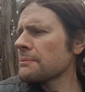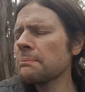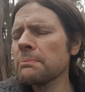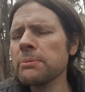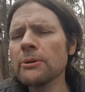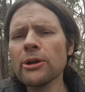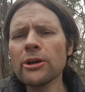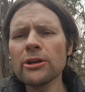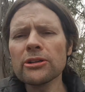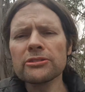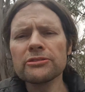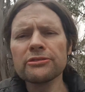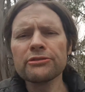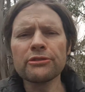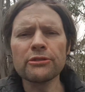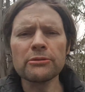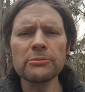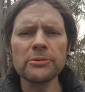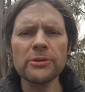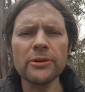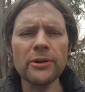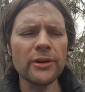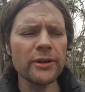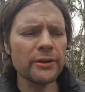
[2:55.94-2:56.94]
blocked
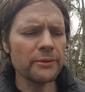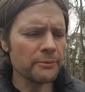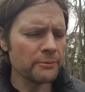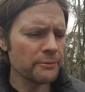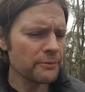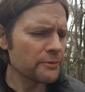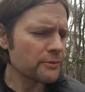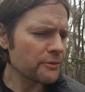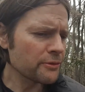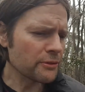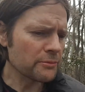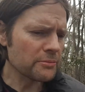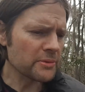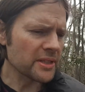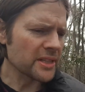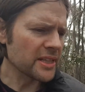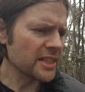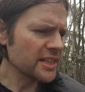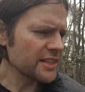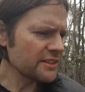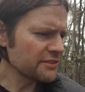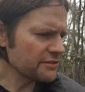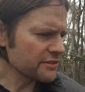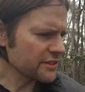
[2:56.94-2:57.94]
from growing from the
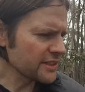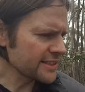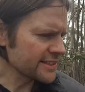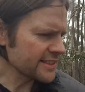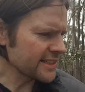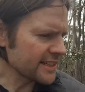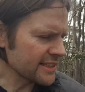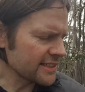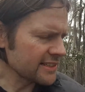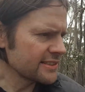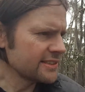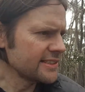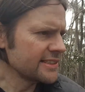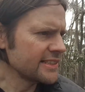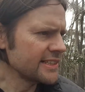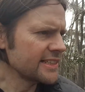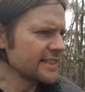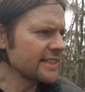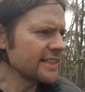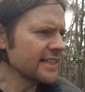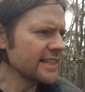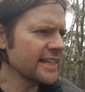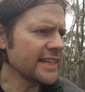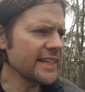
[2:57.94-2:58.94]
leaf litter,
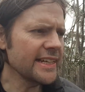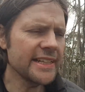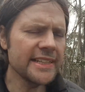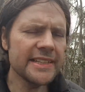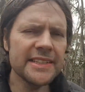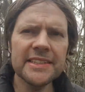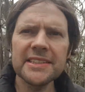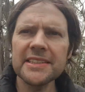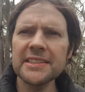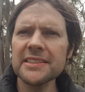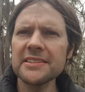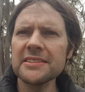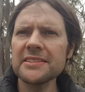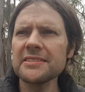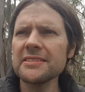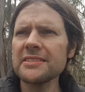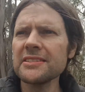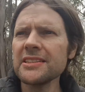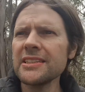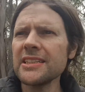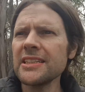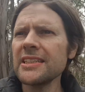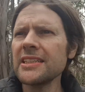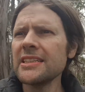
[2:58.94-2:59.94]
and
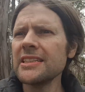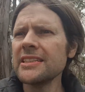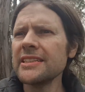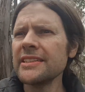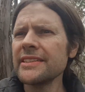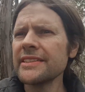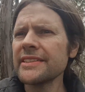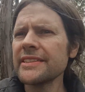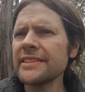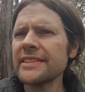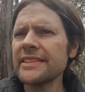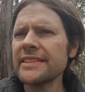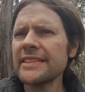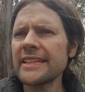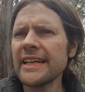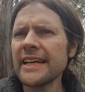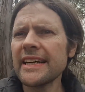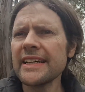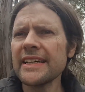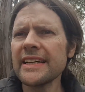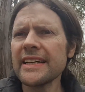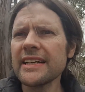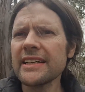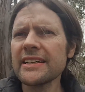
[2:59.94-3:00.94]

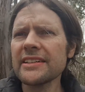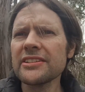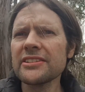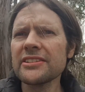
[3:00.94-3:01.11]
they are